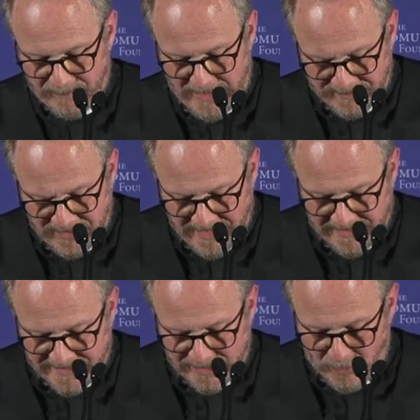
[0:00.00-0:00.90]
Perhaps you
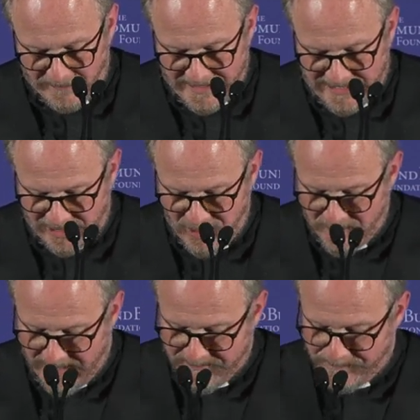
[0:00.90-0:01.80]
think this is all very
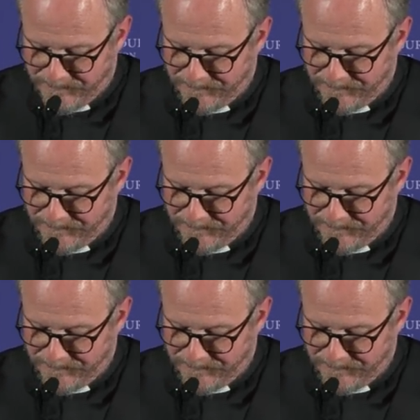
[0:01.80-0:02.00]
gloomy.